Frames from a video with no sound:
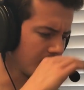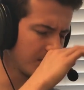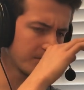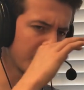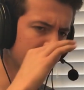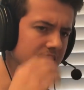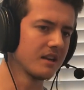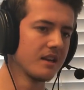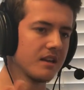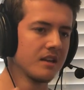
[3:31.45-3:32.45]
But,
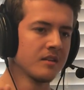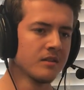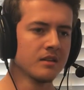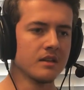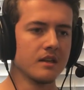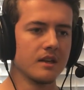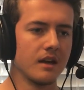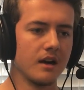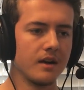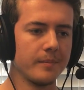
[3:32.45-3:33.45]

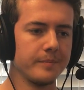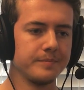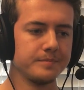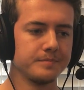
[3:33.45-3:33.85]
in